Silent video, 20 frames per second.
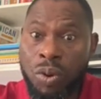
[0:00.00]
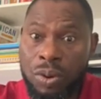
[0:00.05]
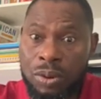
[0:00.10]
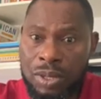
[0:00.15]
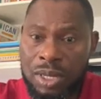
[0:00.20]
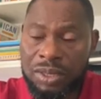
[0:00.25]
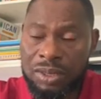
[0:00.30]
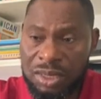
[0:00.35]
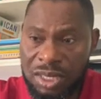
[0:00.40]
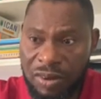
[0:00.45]

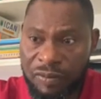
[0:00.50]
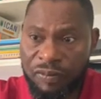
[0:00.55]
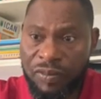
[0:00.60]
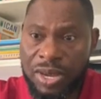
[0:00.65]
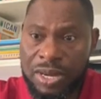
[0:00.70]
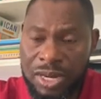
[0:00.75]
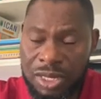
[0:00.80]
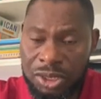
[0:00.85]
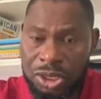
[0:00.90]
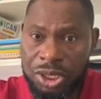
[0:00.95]
understand
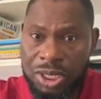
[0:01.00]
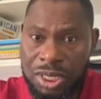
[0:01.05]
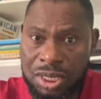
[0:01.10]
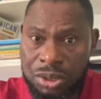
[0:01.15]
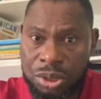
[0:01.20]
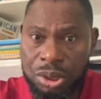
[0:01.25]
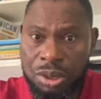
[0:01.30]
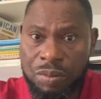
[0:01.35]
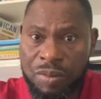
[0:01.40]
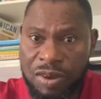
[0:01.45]
financial
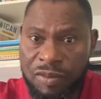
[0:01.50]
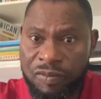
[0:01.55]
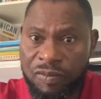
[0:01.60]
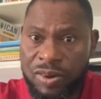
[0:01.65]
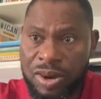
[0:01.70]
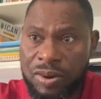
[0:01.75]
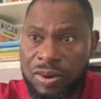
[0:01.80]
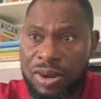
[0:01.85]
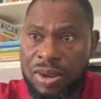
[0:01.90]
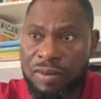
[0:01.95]
instrument
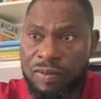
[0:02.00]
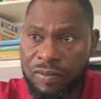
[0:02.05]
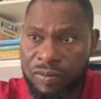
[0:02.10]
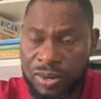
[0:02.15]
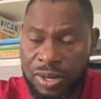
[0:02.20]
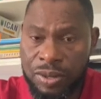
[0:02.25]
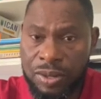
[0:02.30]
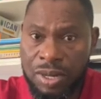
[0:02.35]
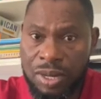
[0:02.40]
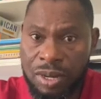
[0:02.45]
very,
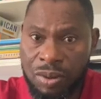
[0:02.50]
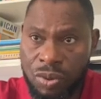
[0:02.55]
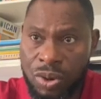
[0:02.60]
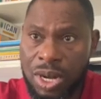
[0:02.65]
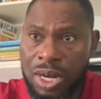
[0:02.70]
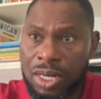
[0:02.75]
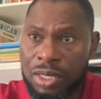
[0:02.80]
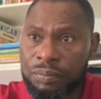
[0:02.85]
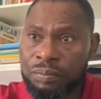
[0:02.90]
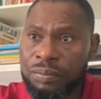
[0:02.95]
very
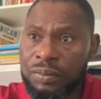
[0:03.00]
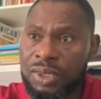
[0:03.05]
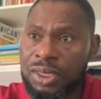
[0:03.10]
well.